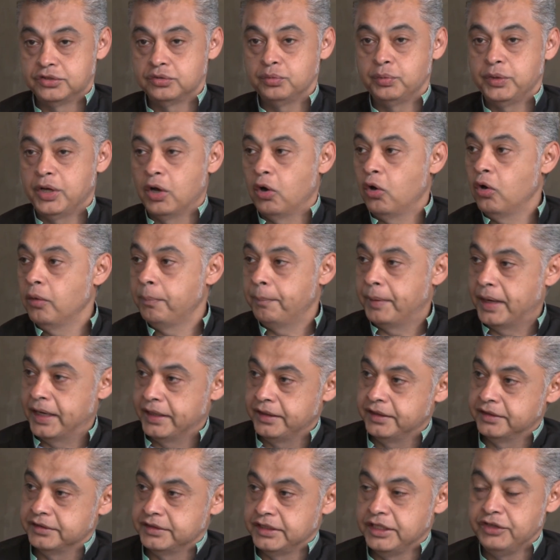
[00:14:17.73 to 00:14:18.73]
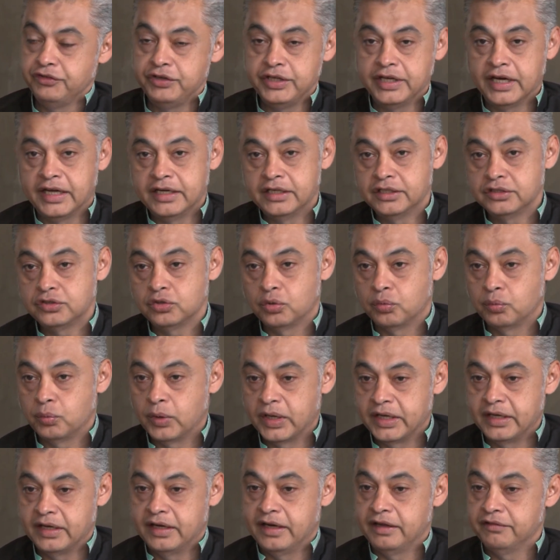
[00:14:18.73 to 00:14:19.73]
So we are all partners, irregardless of
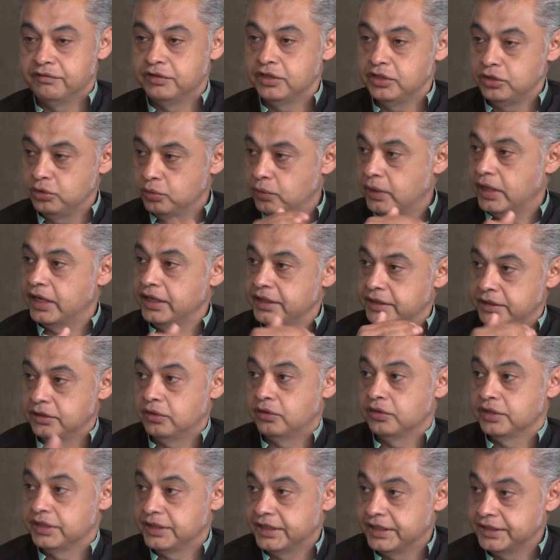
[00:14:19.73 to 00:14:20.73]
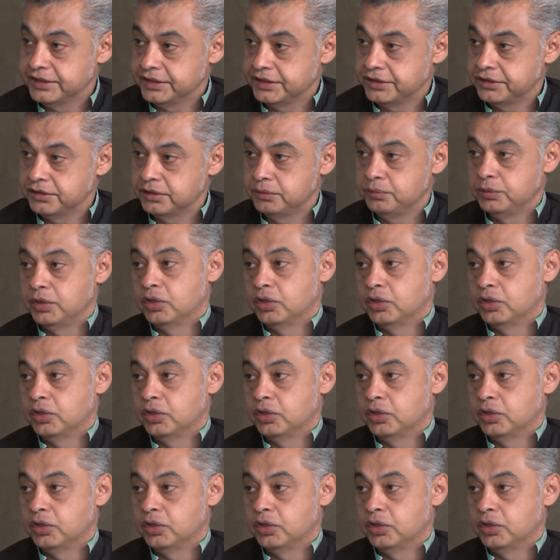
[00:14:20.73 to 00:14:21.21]
what level you are in the organization,